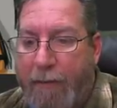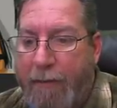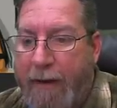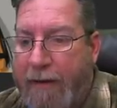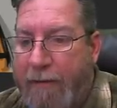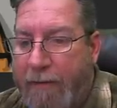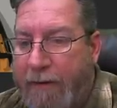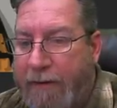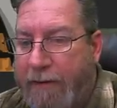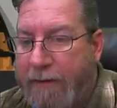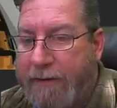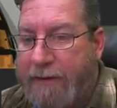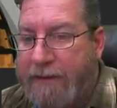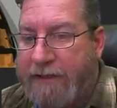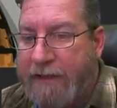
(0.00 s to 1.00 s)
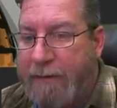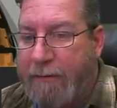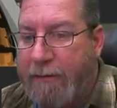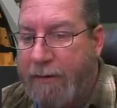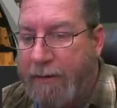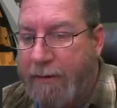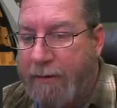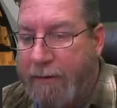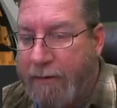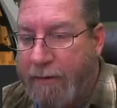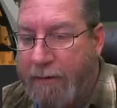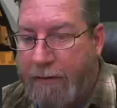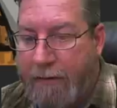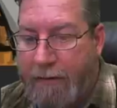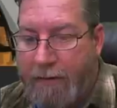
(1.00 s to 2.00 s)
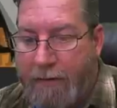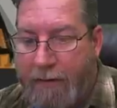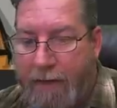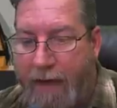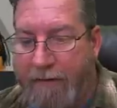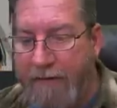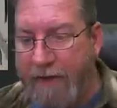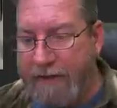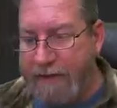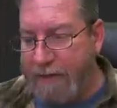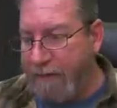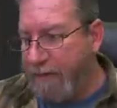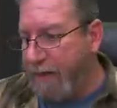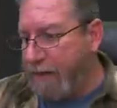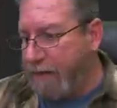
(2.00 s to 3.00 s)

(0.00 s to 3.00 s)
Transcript: make one similar. I've got some that are